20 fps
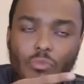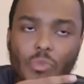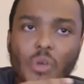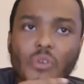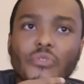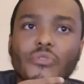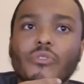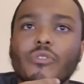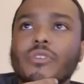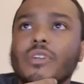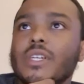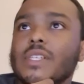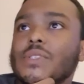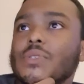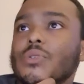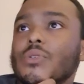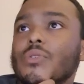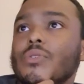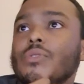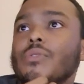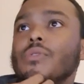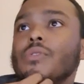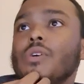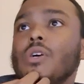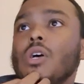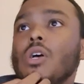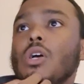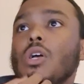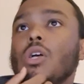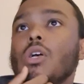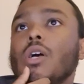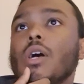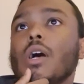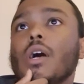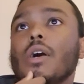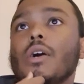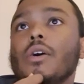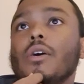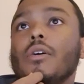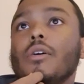for that circle,
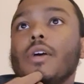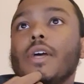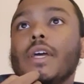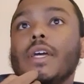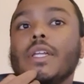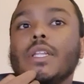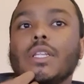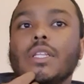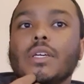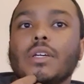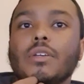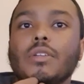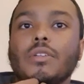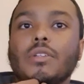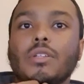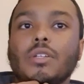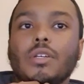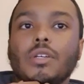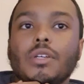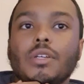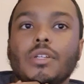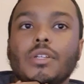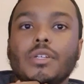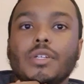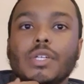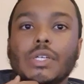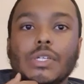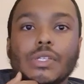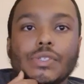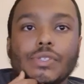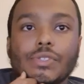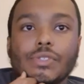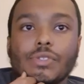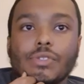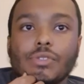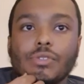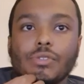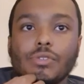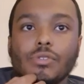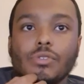and then it is
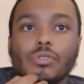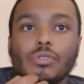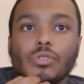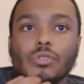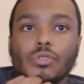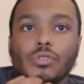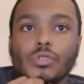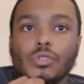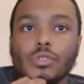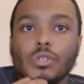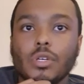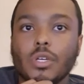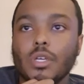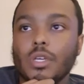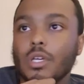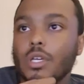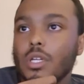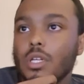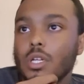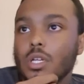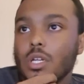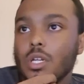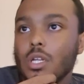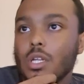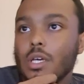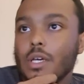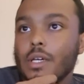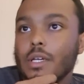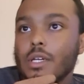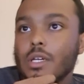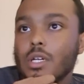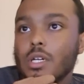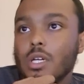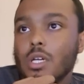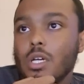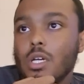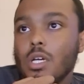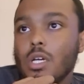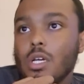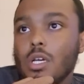again like
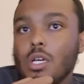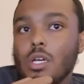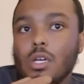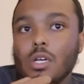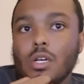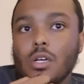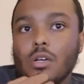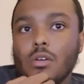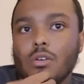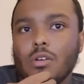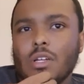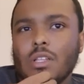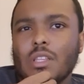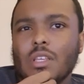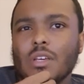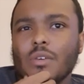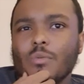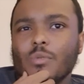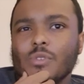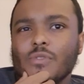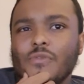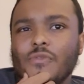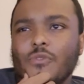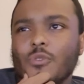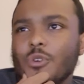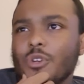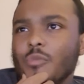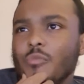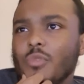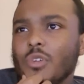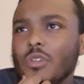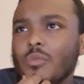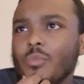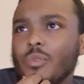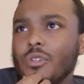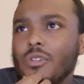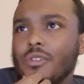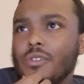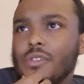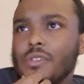I think it was 40
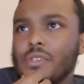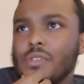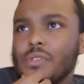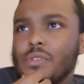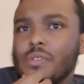millimeters.